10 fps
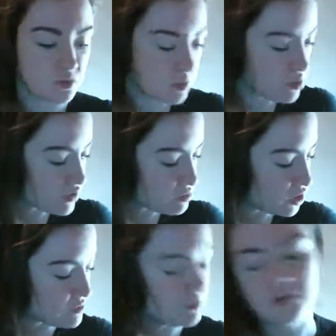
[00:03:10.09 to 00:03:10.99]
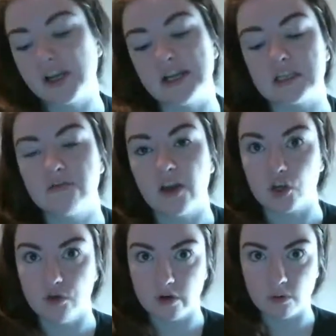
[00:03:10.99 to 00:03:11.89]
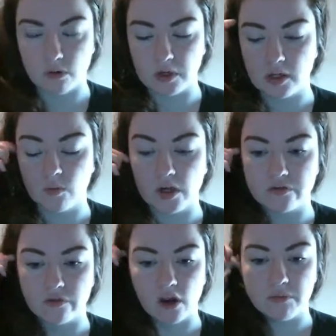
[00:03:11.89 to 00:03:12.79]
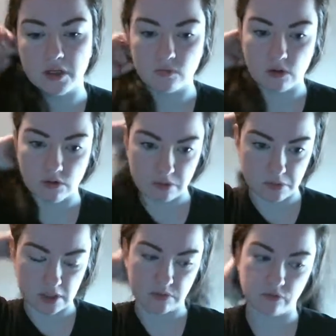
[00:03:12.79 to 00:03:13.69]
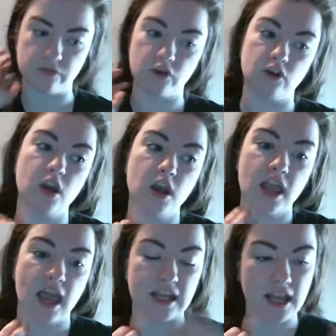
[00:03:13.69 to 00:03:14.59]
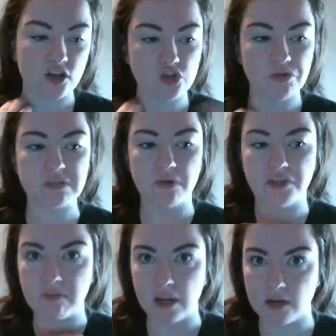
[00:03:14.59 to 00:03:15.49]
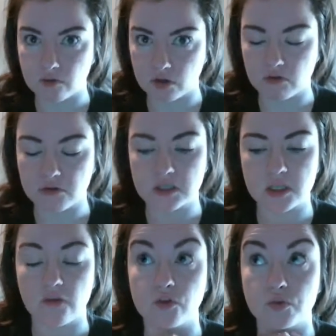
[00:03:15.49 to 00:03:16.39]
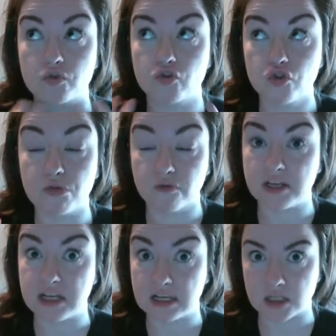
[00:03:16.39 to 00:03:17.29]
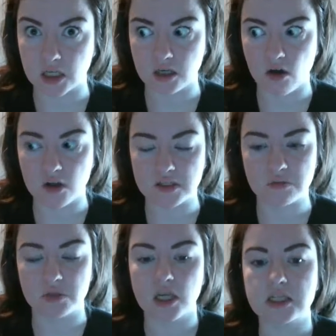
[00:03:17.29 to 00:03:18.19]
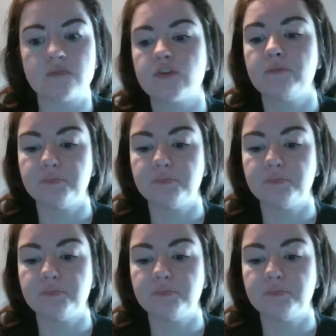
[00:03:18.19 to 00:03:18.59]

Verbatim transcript: We were all responsible for getting to Vancouver where we went from and we were responsible for any extra bits, but they paid for the cruise itself, which was super fantastic and awesome and nice of them.